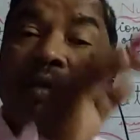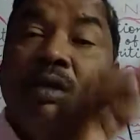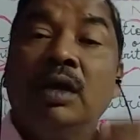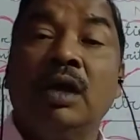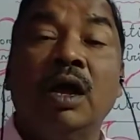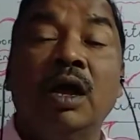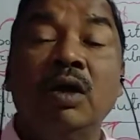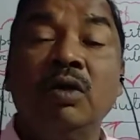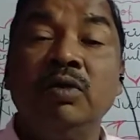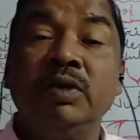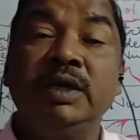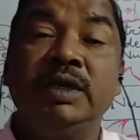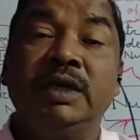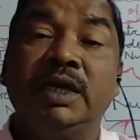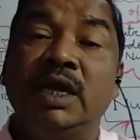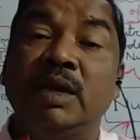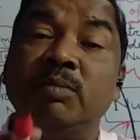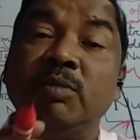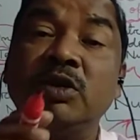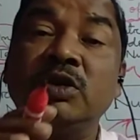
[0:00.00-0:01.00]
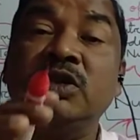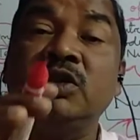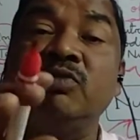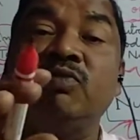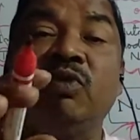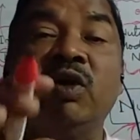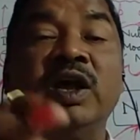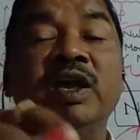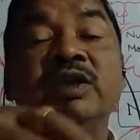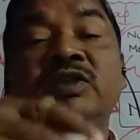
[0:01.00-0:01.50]
How it
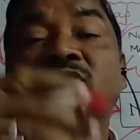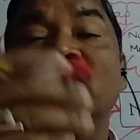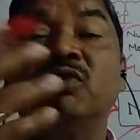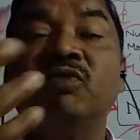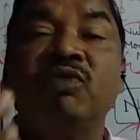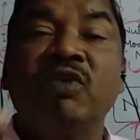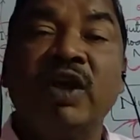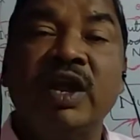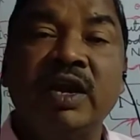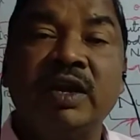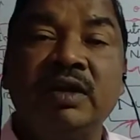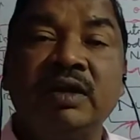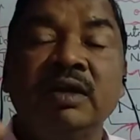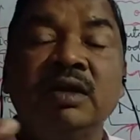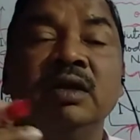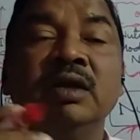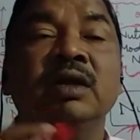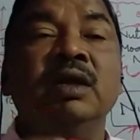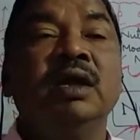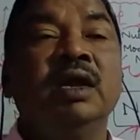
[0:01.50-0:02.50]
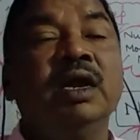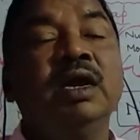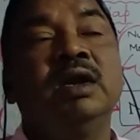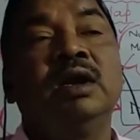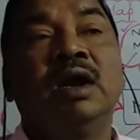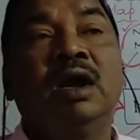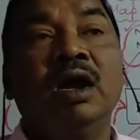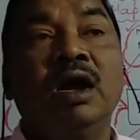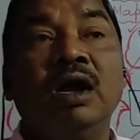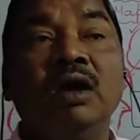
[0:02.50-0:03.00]
emulsifies the fat and
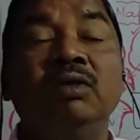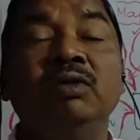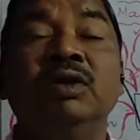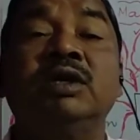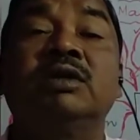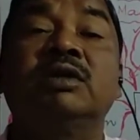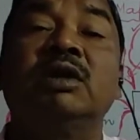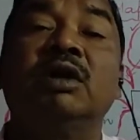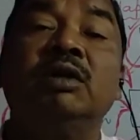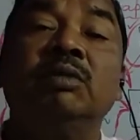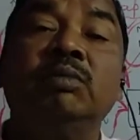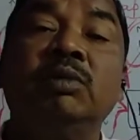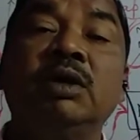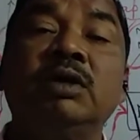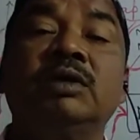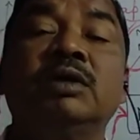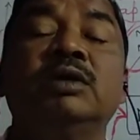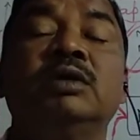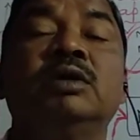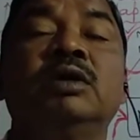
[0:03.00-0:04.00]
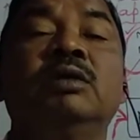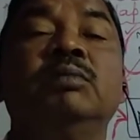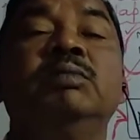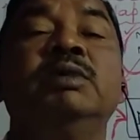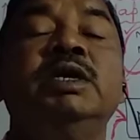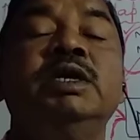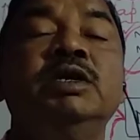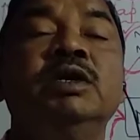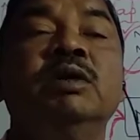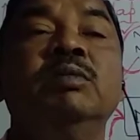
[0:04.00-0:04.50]
how it converts the
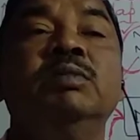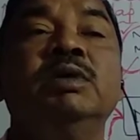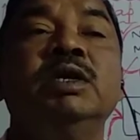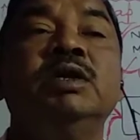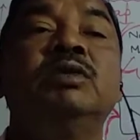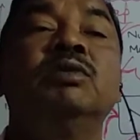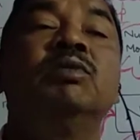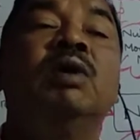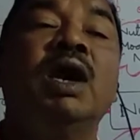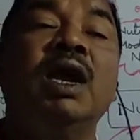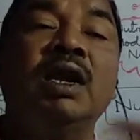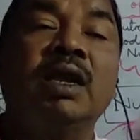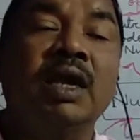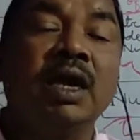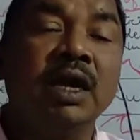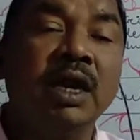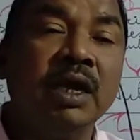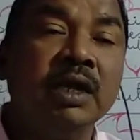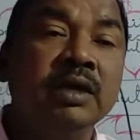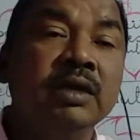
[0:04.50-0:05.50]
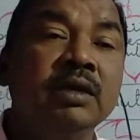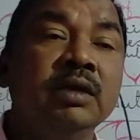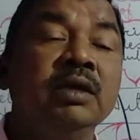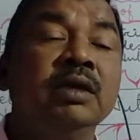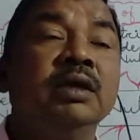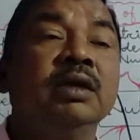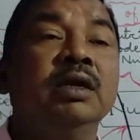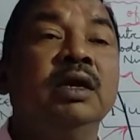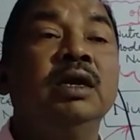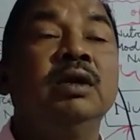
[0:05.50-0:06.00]
medium into alkaline.
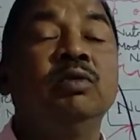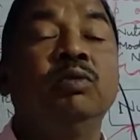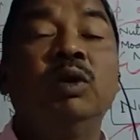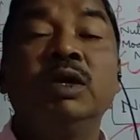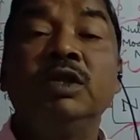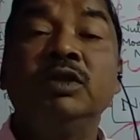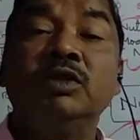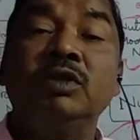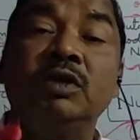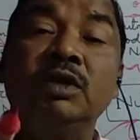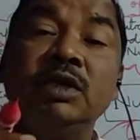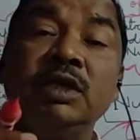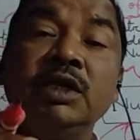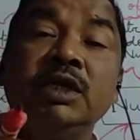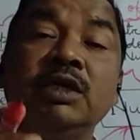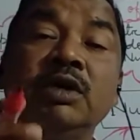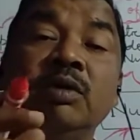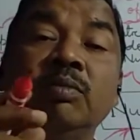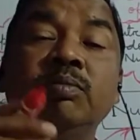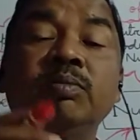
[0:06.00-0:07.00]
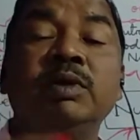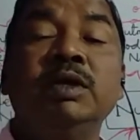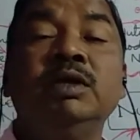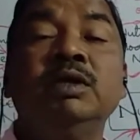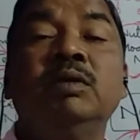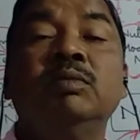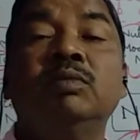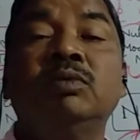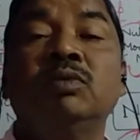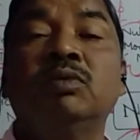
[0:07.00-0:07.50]
And what is the need of
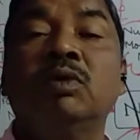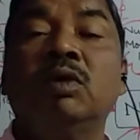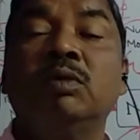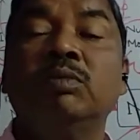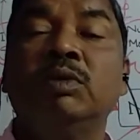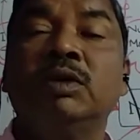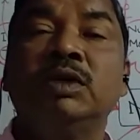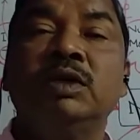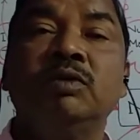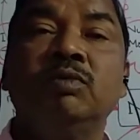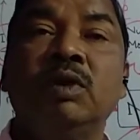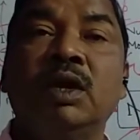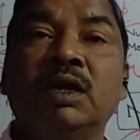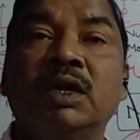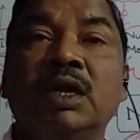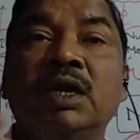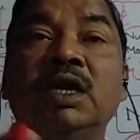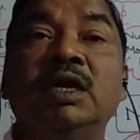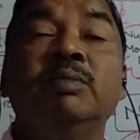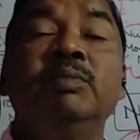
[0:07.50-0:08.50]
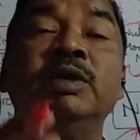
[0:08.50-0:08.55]
medium to convert into alkaline?